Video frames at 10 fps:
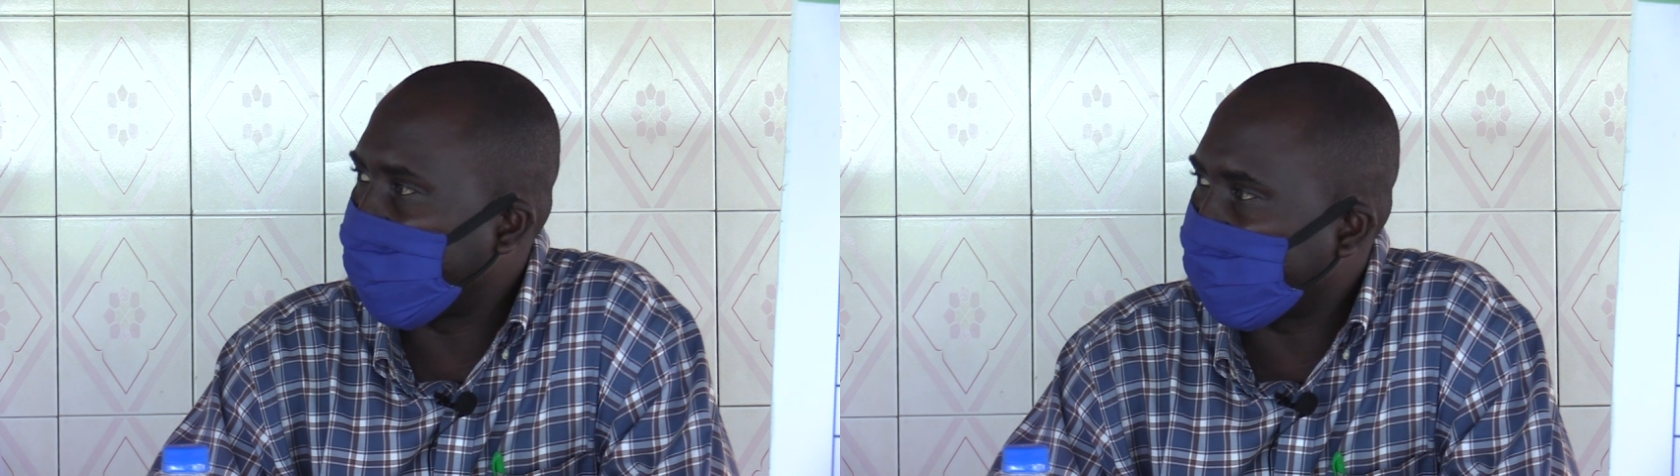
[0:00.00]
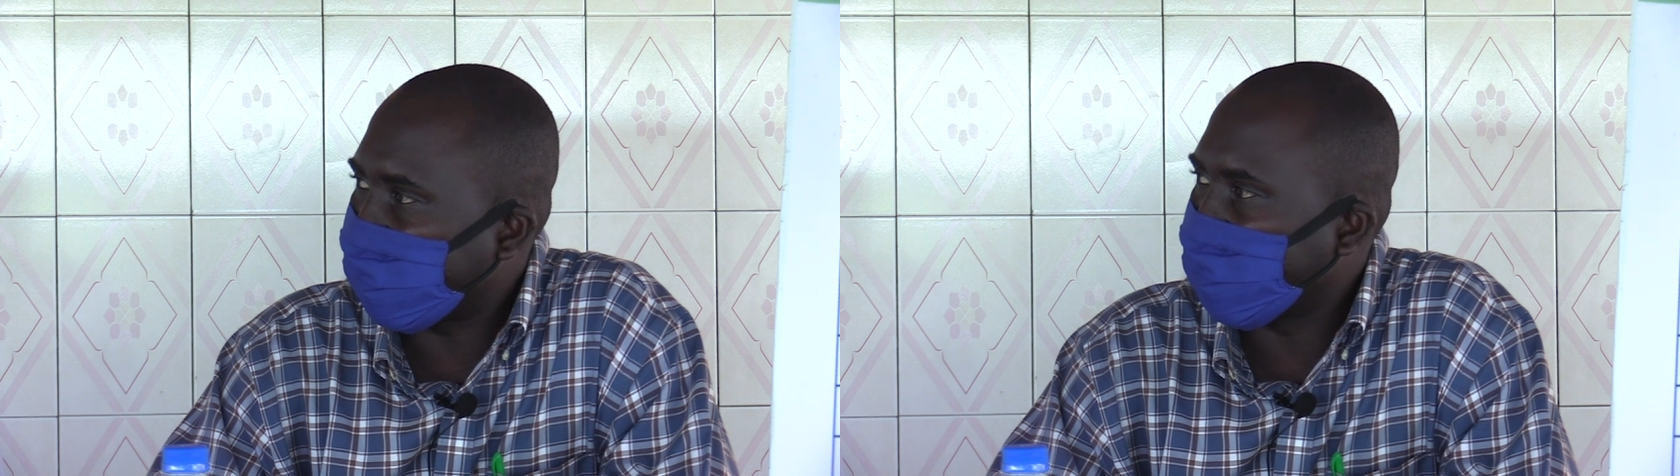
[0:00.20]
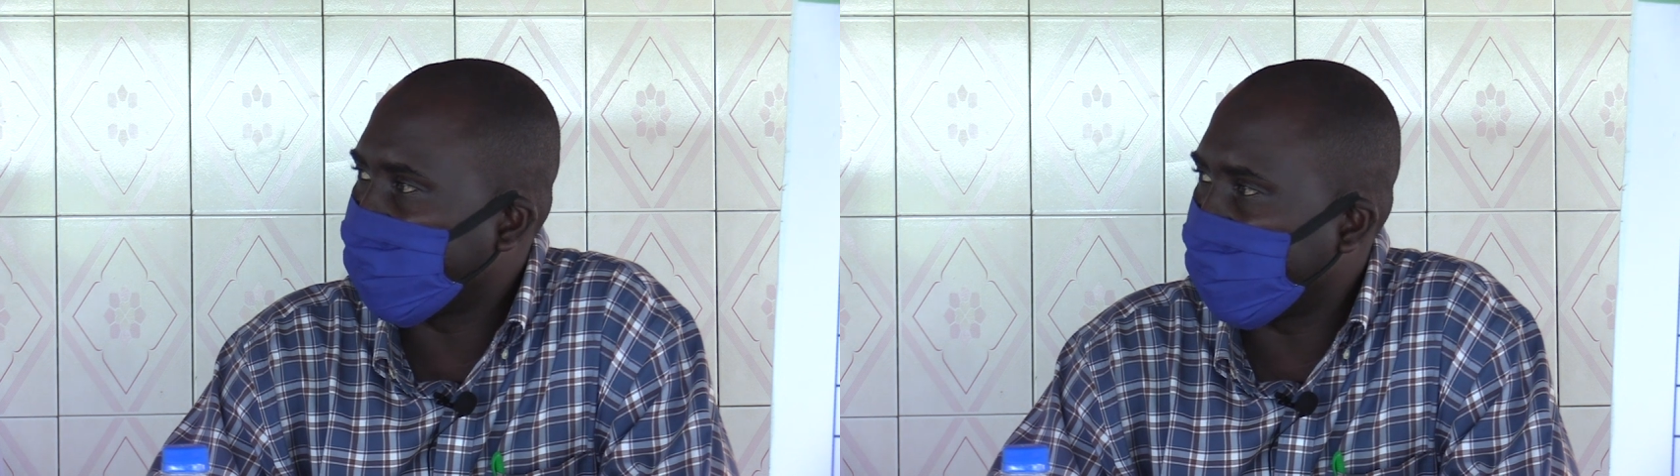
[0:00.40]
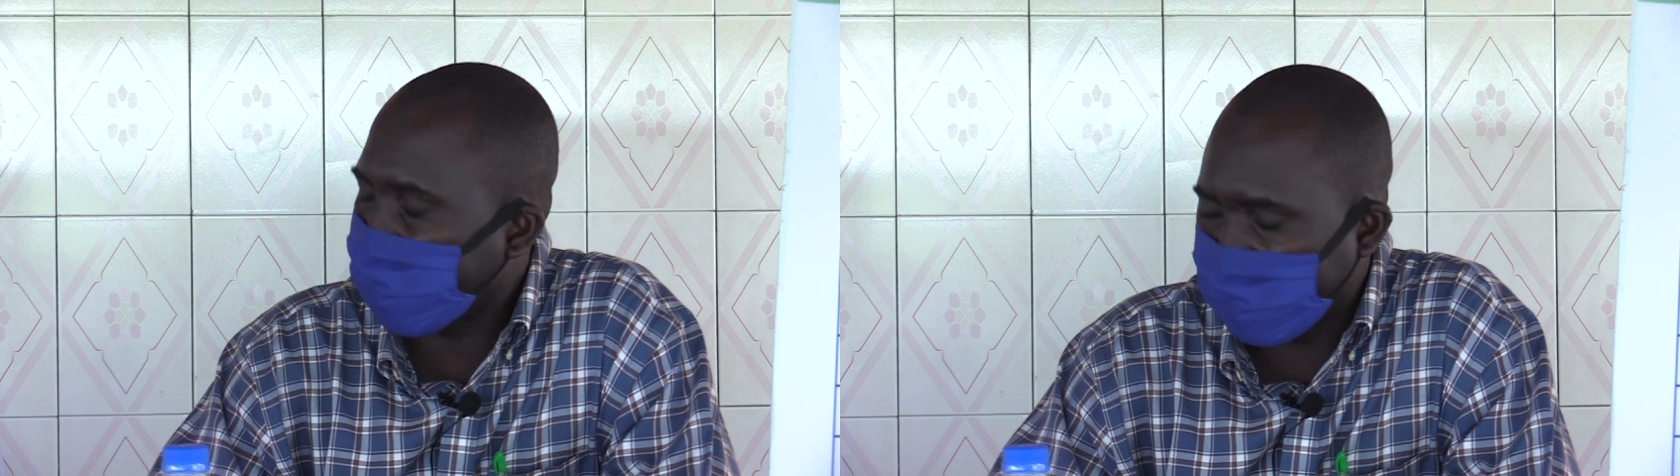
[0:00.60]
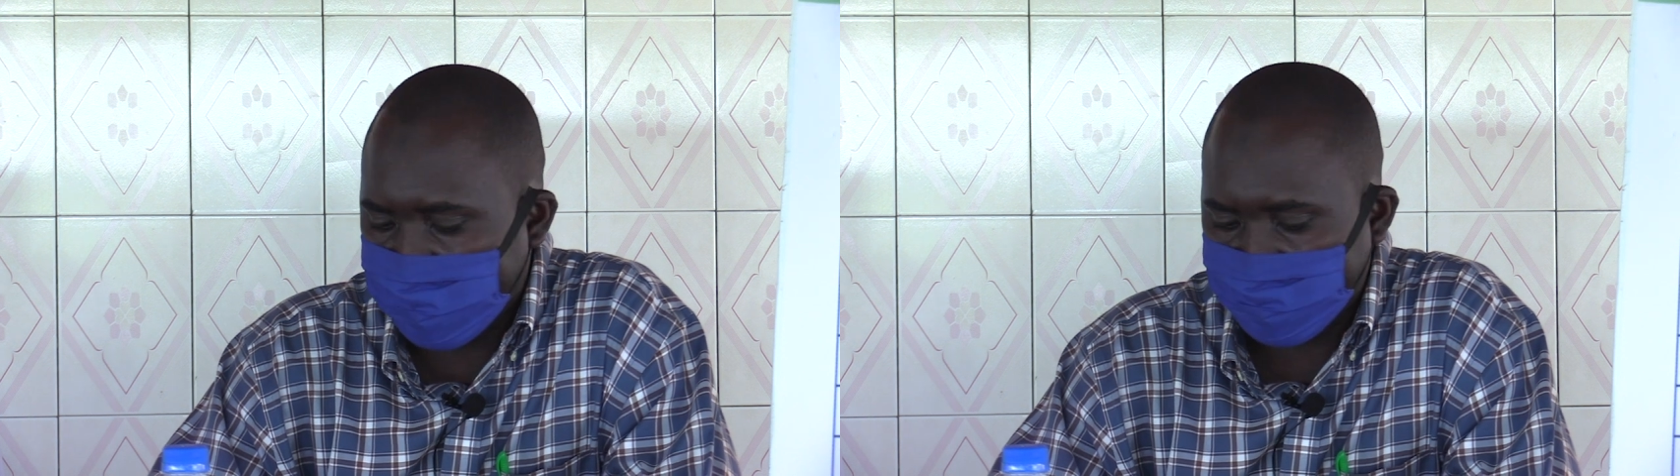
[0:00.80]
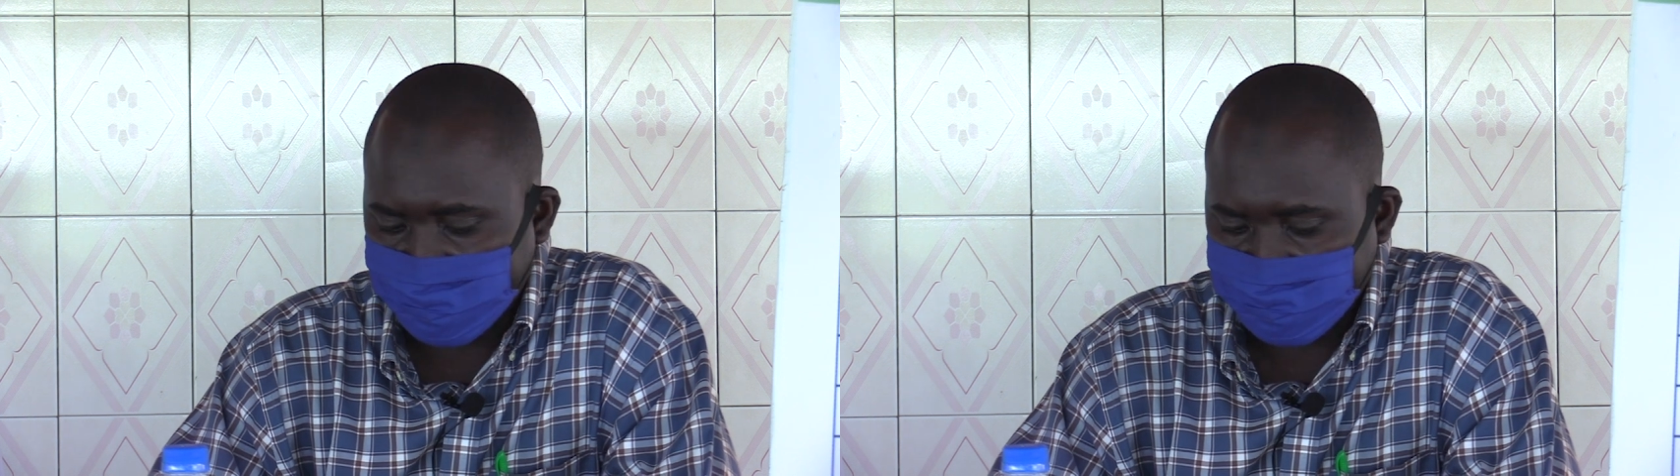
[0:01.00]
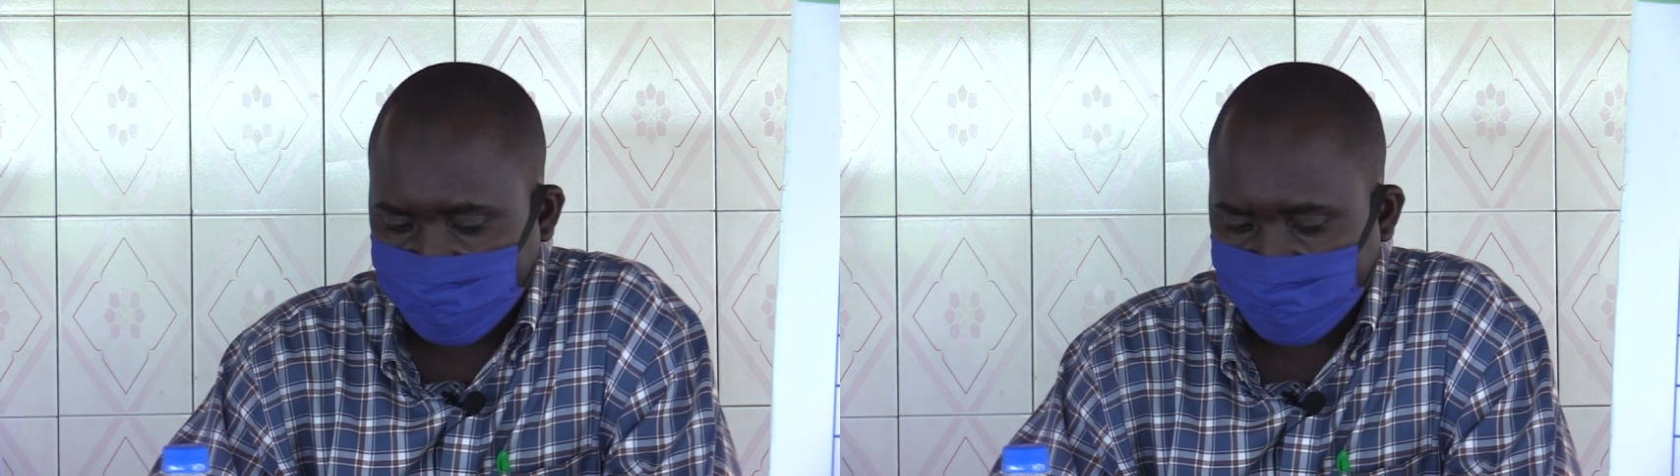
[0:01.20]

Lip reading: directly under them.